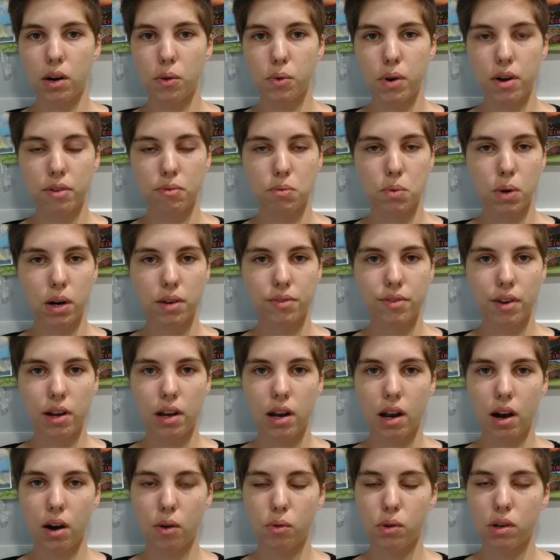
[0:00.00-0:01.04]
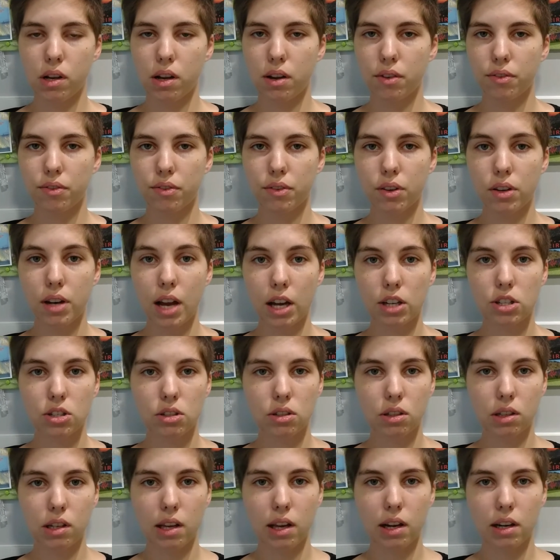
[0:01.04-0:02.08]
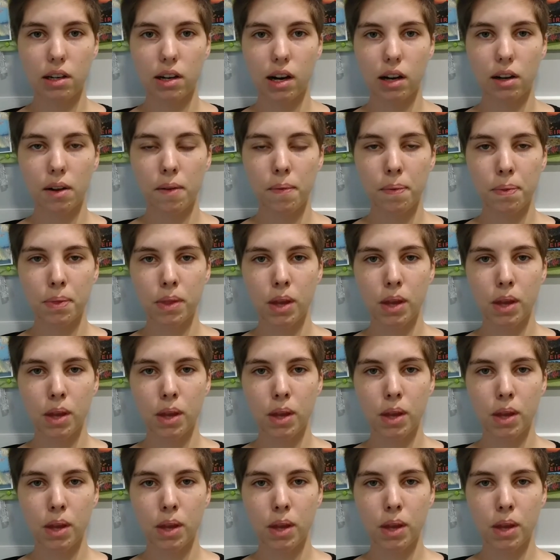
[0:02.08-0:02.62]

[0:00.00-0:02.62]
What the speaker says: We have Wi-Fi now. We have connection to the internet.